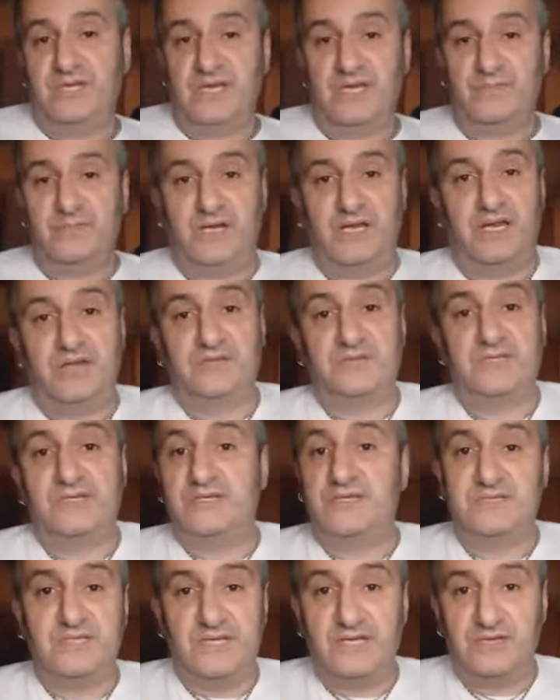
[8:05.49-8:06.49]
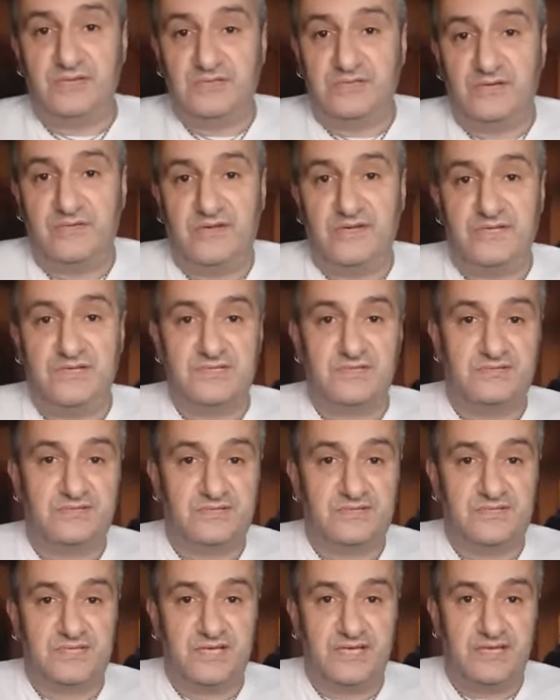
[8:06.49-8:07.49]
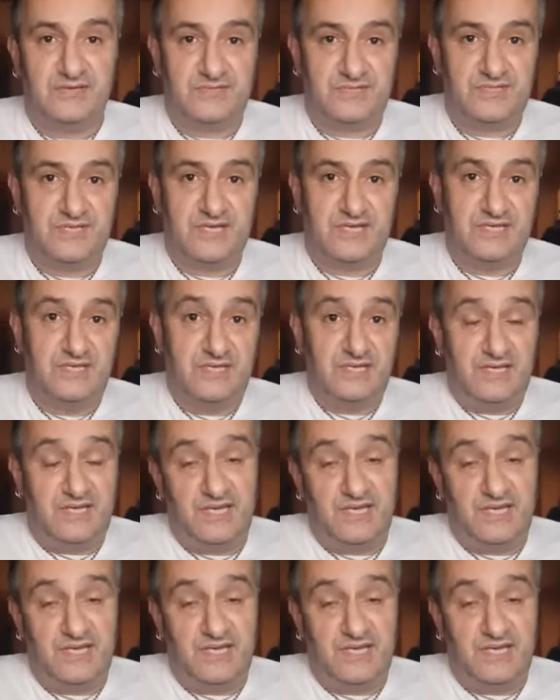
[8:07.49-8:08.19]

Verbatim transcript: at him close and he said he looked horrendous on the scales then.